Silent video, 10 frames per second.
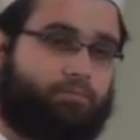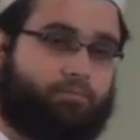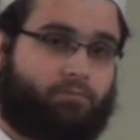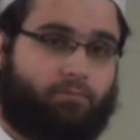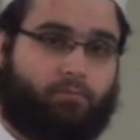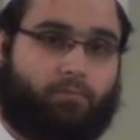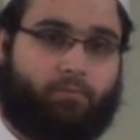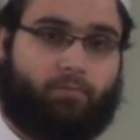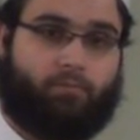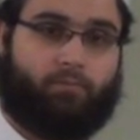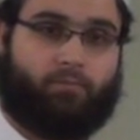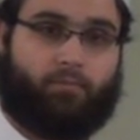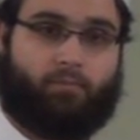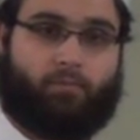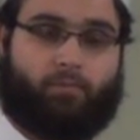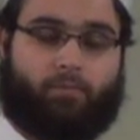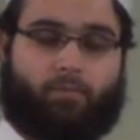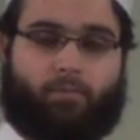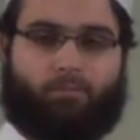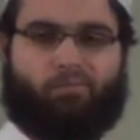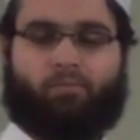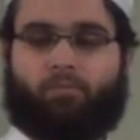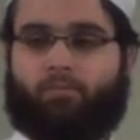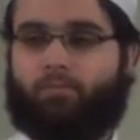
Nobody speaks.